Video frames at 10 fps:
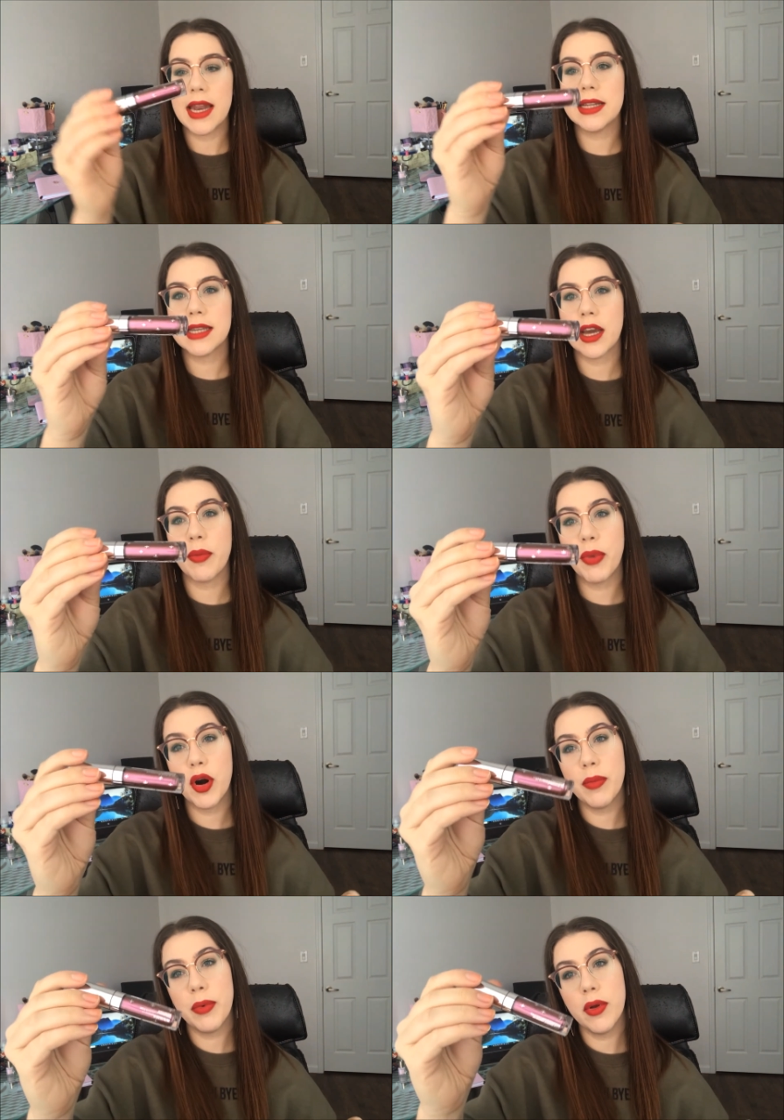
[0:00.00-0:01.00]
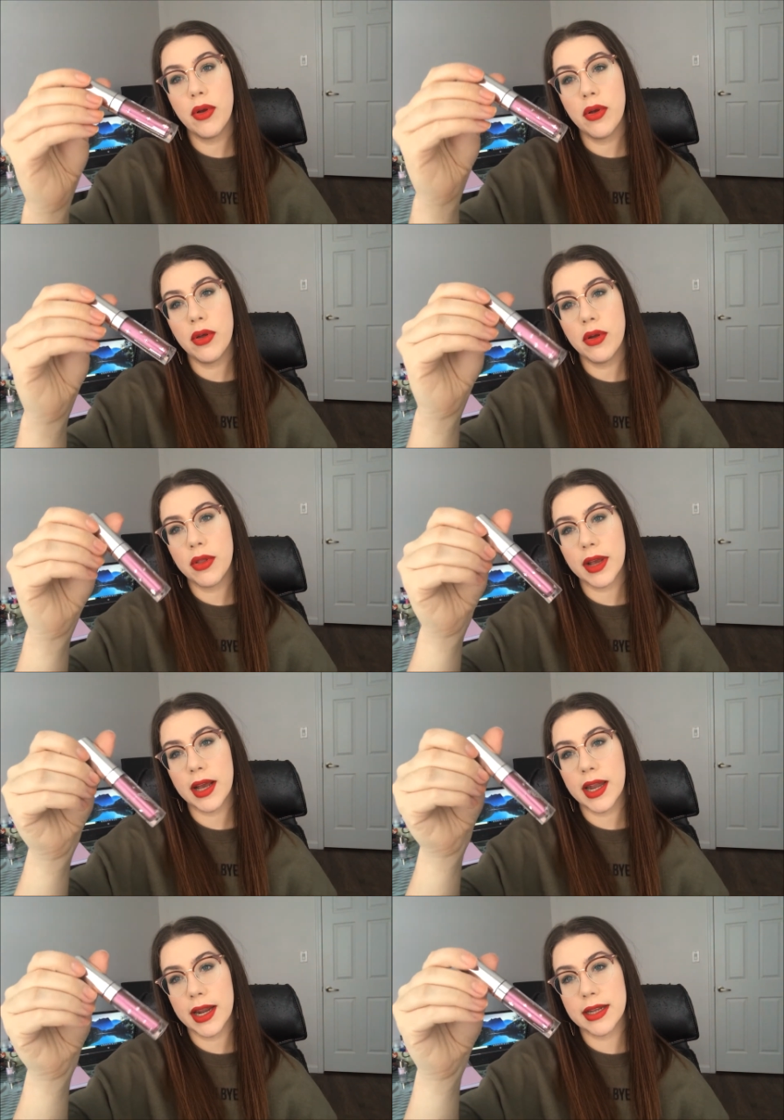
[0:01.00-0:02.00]
and it's like a purple
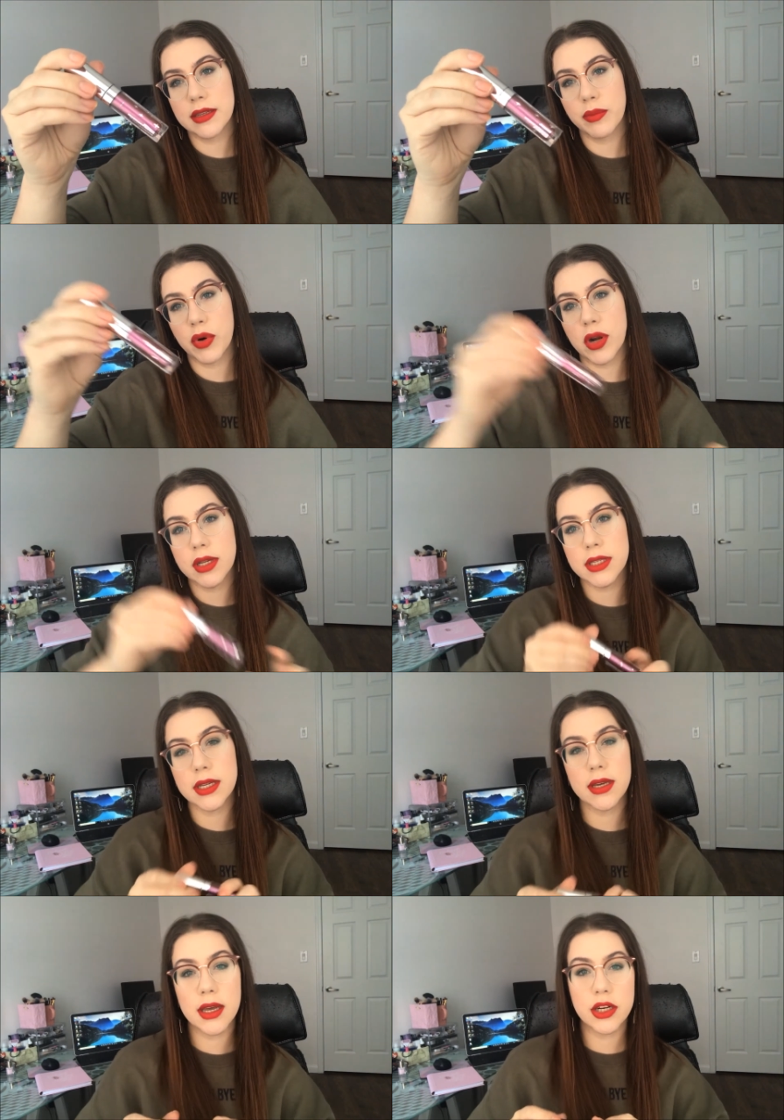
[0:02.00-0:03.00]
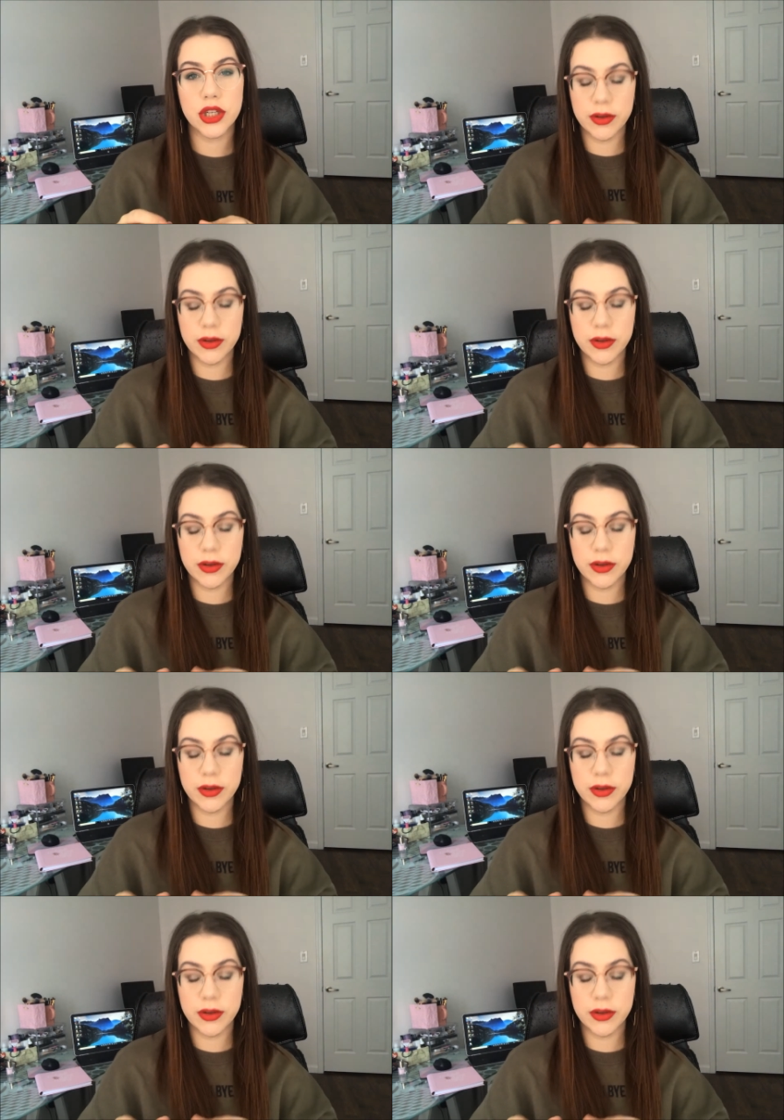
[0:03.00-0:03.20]
that kind of has a bronzy kind of